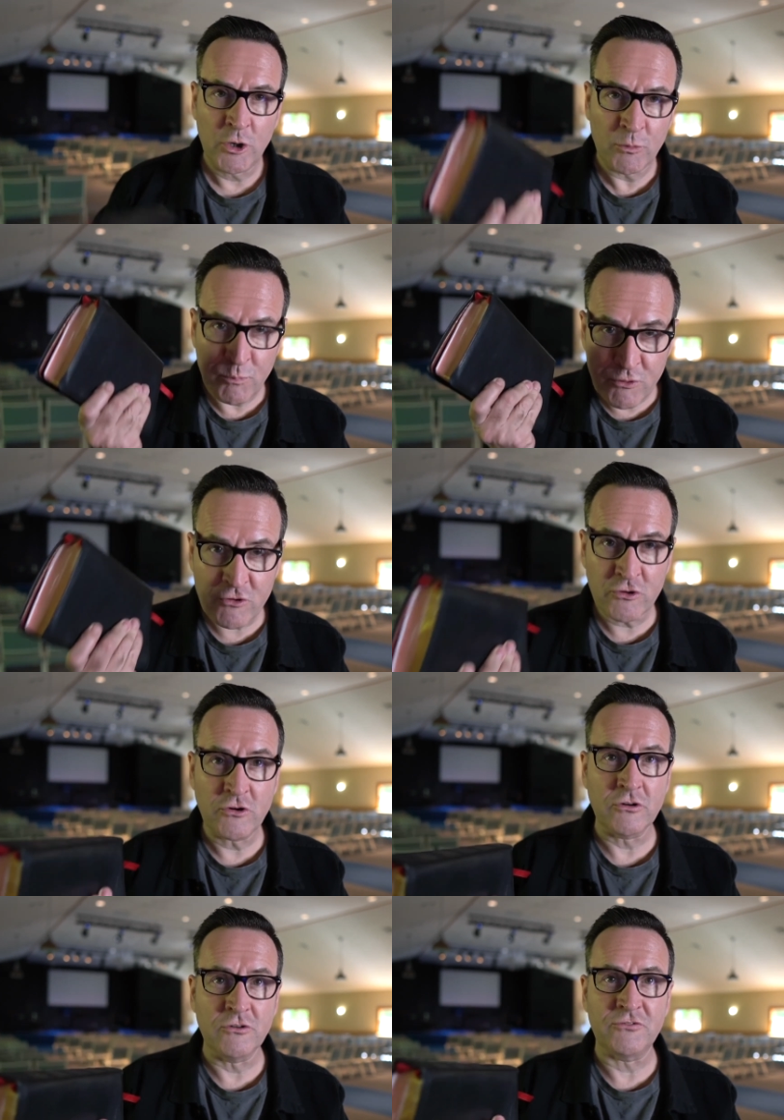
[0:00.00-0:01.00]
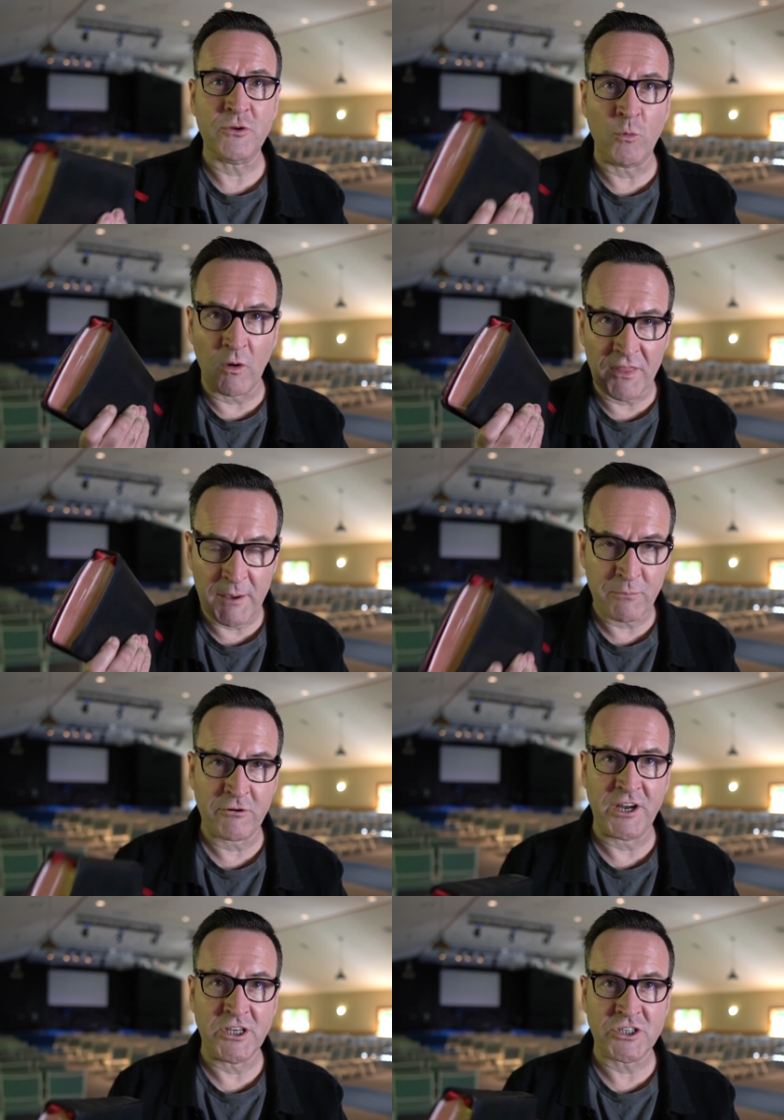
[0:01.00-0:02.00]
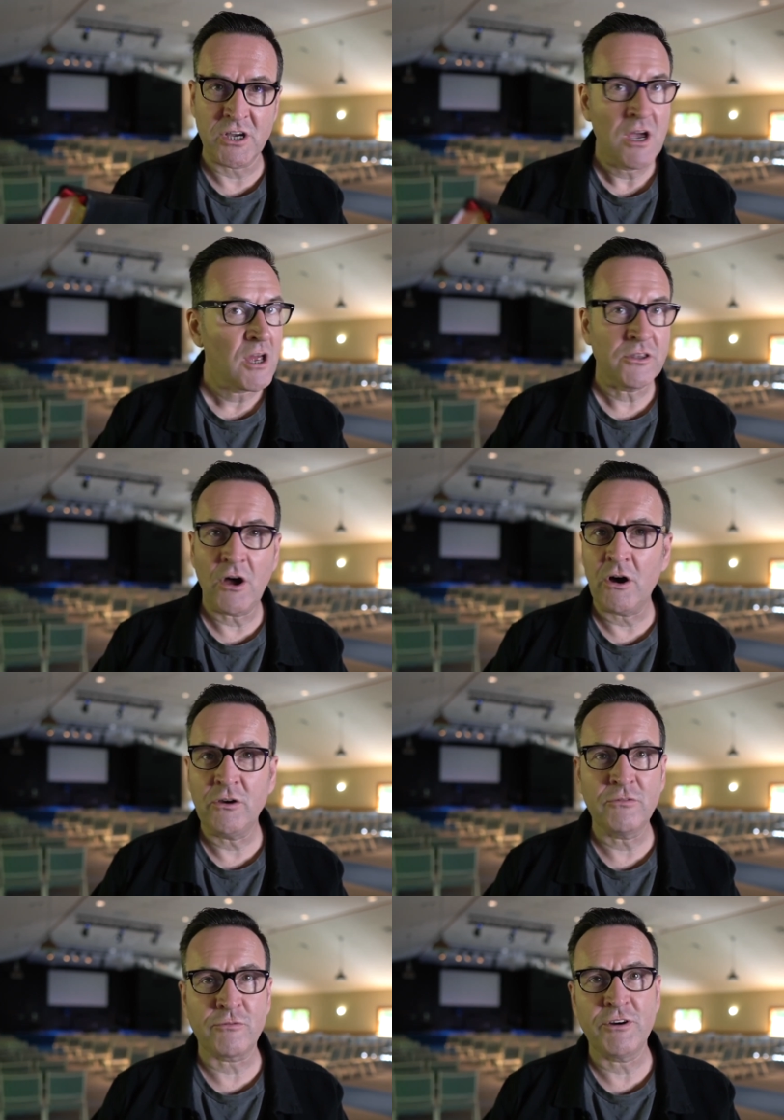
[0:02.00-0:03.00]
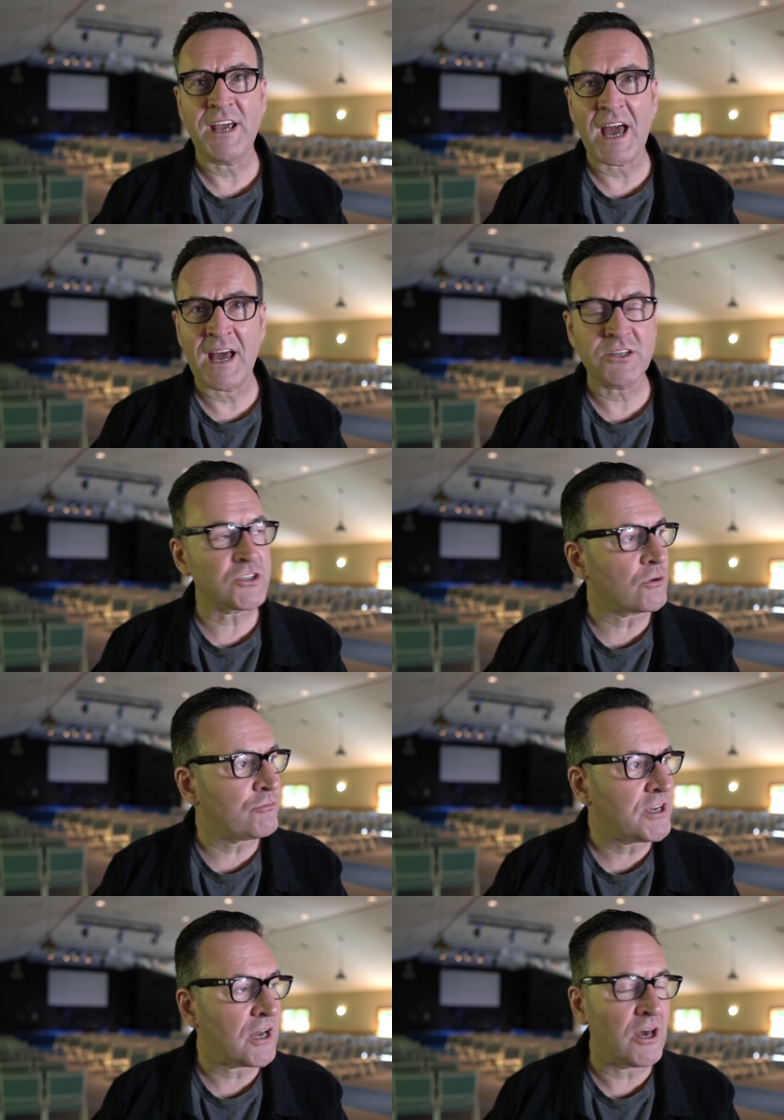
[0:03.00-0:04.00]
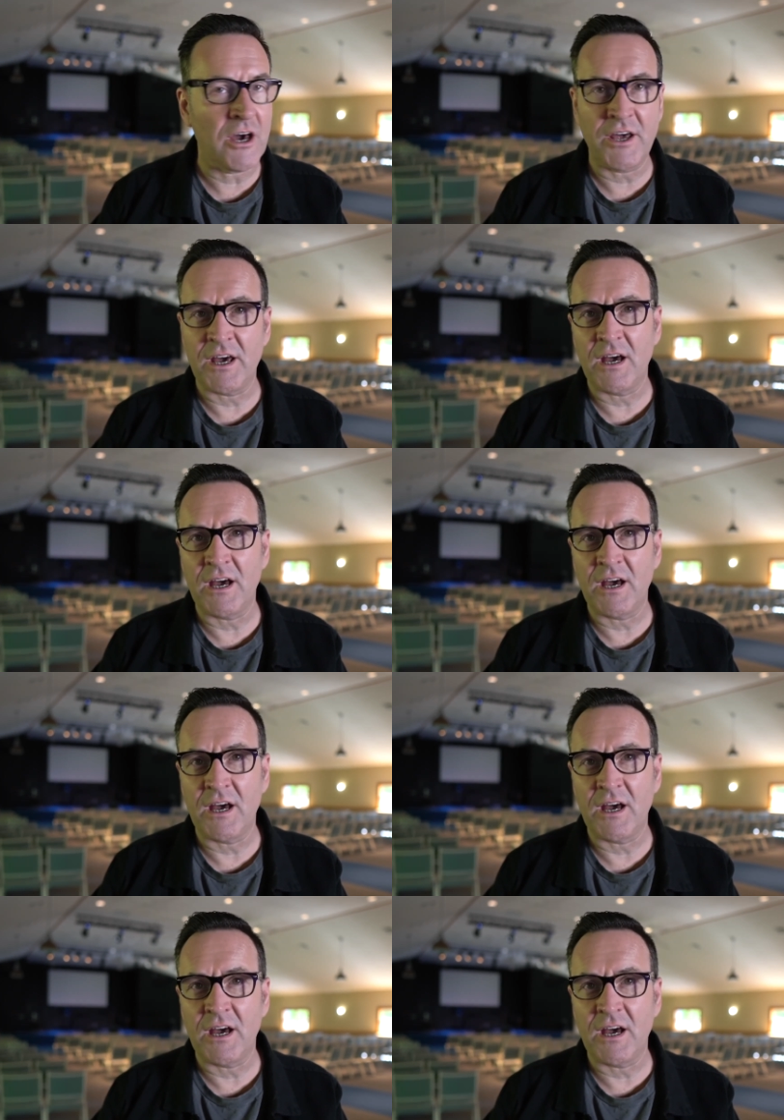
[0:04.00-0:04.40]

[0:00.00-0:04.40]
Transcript: who proved what they preach, not who've rehashed or reheard